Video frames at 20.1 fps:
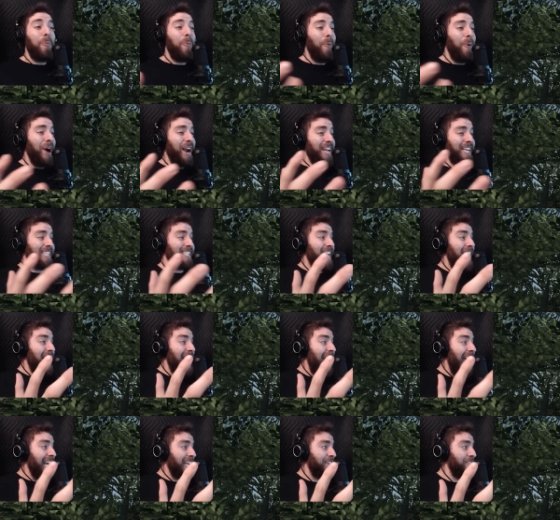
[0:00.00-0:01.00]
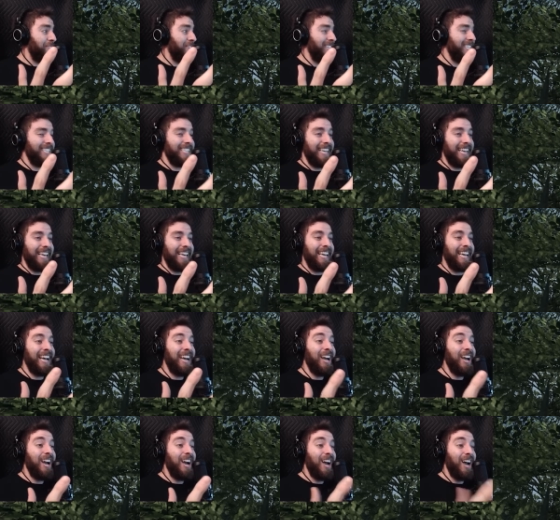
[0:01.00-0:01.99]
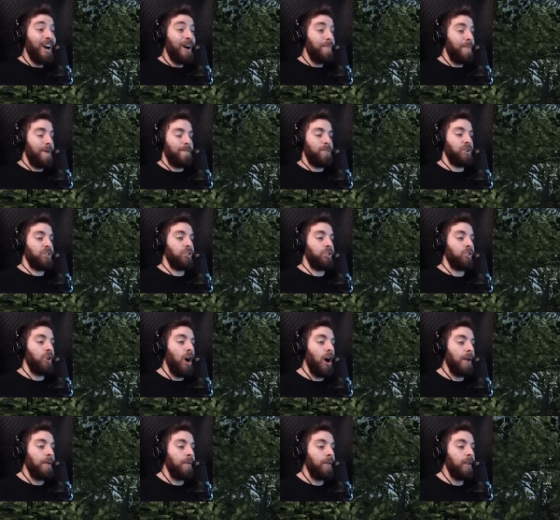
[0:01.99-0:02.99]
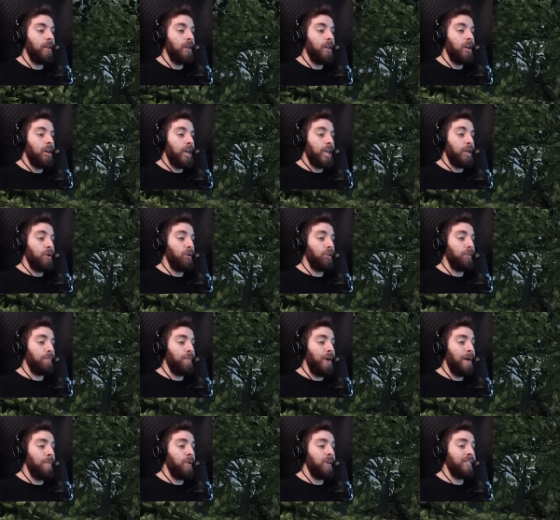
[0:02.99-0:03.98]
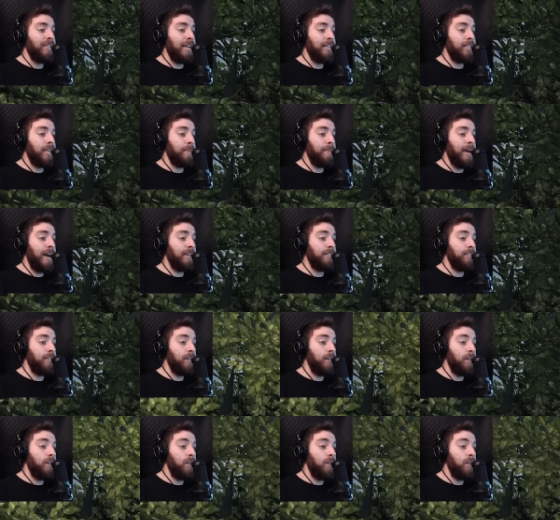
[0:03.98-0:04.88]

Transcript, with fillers: What is that accuracy? My voice is gone. You know what the problem was last game, guys?